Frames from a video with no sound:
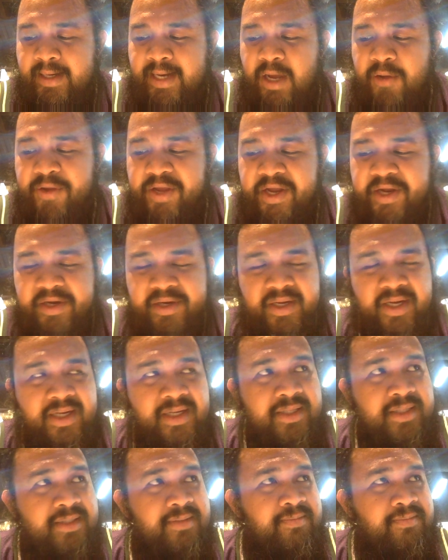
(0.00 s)
Now here,
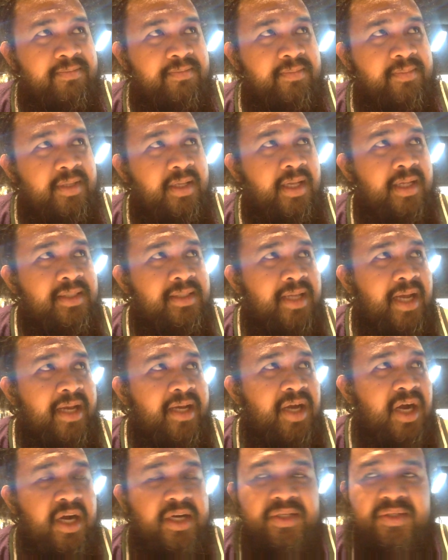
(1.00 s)
it's
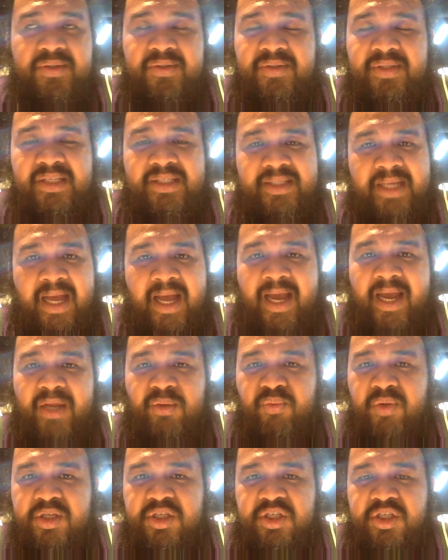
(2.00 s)
kind of hard to
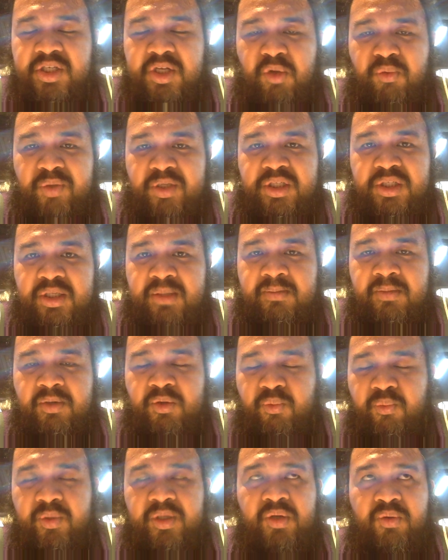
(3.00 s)
decide which team
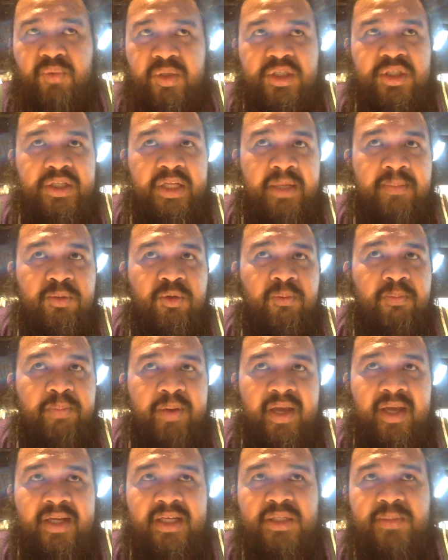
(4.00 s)
to
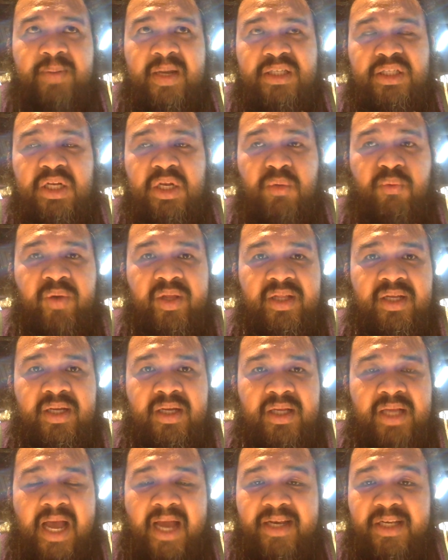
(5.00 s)
pick, especially with
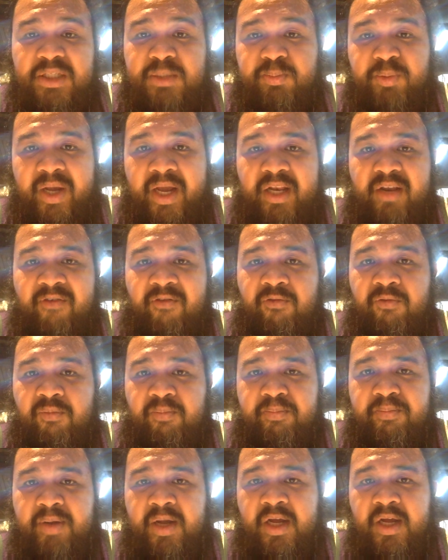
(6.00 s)
the kind of spread of
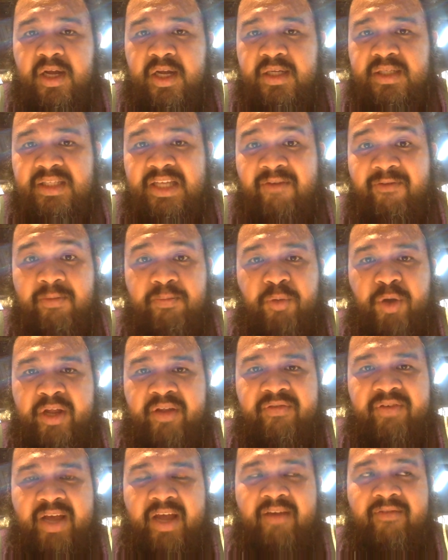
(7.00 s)

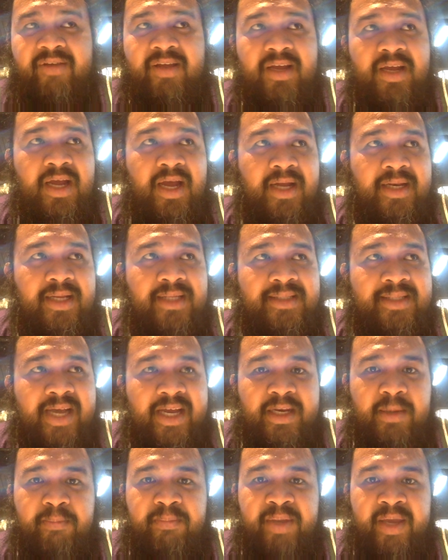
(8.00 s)
7.5. That's
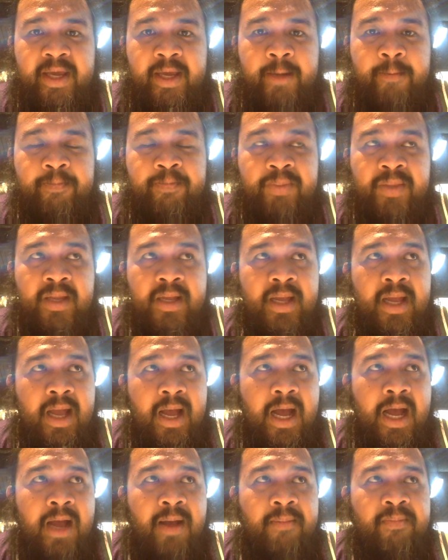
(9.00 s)
kind of big.
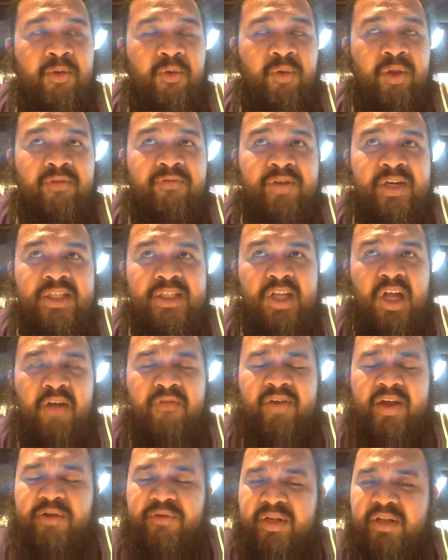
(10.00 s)
Well, first
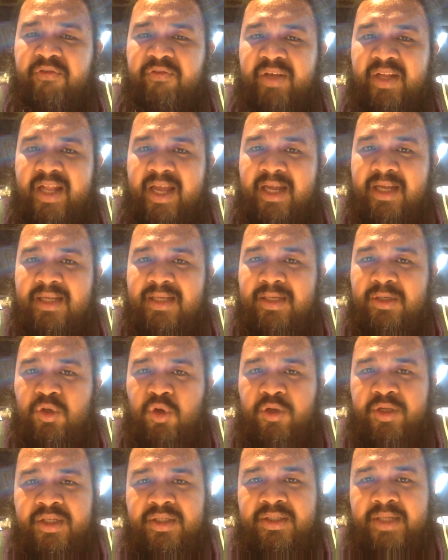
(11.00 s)
off, I really feel like
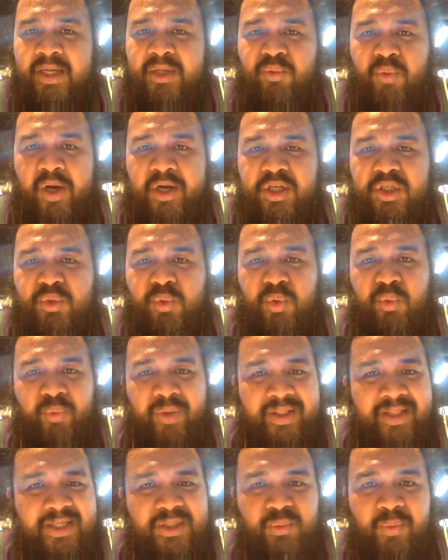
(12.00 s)
Golden State Warriors would
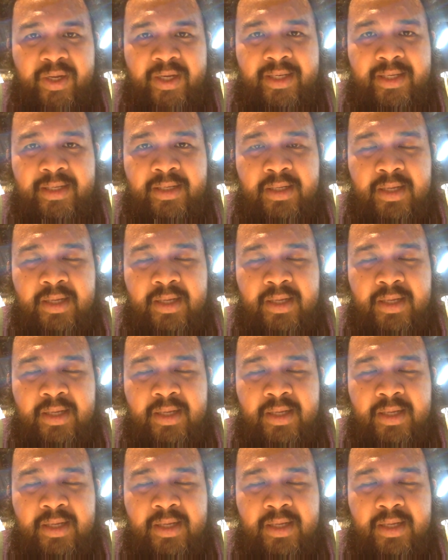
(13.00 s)
win this one.